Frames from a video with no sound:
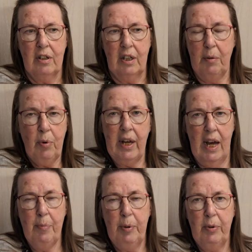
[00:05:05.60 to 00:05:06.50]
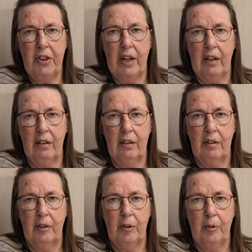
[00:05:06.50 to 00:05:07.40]
And I'm quite happy with that.
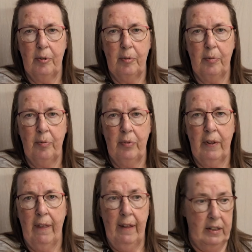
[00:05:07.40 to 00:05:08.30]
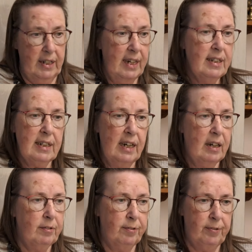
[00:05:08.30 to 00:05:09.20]
Yes, I
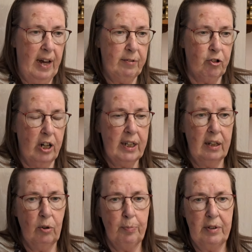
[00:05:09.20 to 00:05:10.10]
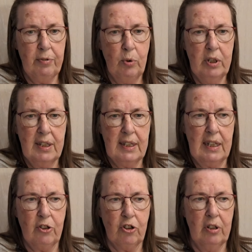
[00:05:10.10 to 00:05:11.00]
have tracking on my phone,
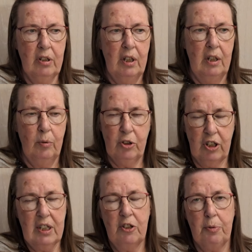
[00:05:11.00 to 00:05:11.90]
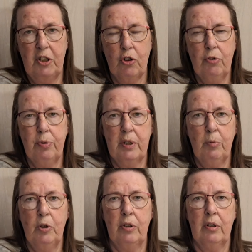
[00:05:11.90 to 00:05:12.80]
etc., which I can switch off when I
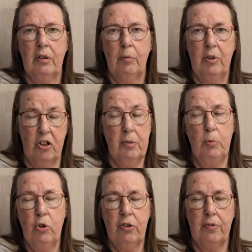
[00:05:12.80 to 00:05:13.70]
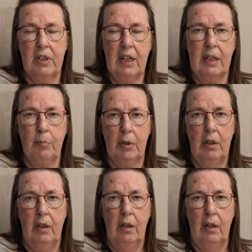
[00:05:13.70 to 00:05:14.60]
want, which is most of the time.
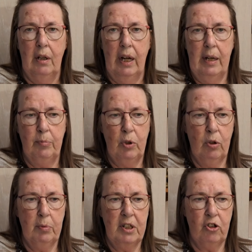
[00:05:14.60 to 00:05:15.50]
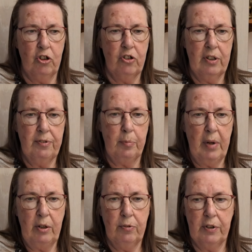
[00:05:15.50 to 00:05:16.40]
Normally it's just if I'm
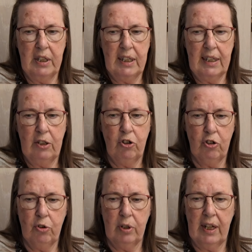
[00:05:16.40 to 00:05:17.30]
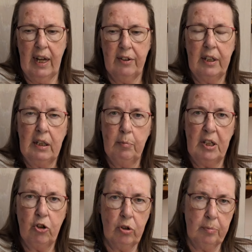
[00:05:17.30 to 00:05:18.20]
out for the day, just so that Kathleen can
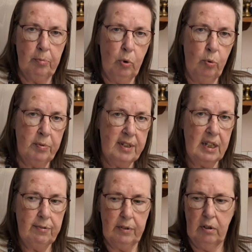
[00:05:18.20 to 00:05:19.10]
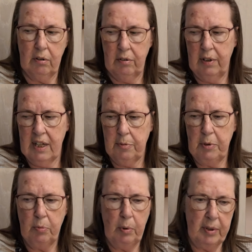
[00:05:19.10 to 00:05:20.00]
make sure I'm home safe, you know, that's
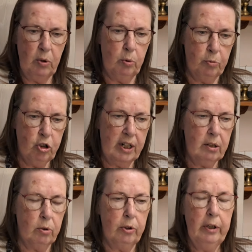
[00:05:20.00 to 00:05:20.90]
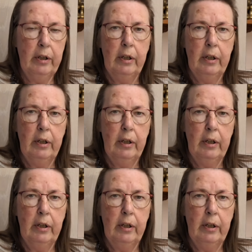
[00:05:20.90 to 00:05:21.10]
me on my way home, tracker on.